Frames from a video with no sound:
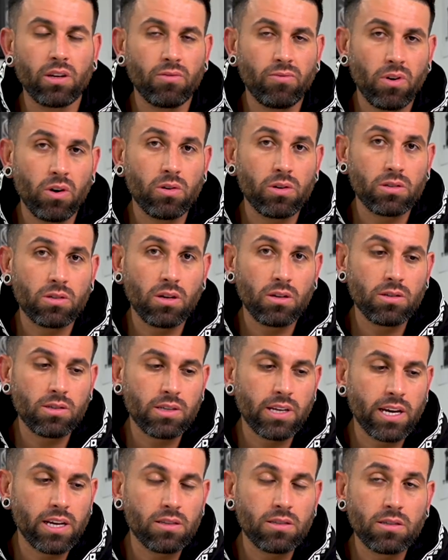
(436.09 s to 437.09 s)
focus on
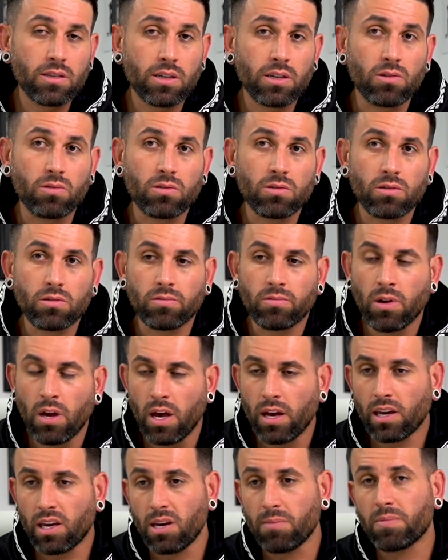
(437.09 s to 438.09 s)
staying still. So
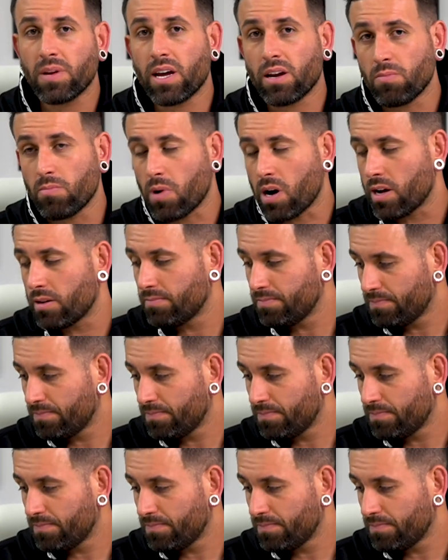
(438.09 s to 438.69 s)
keep that in mind.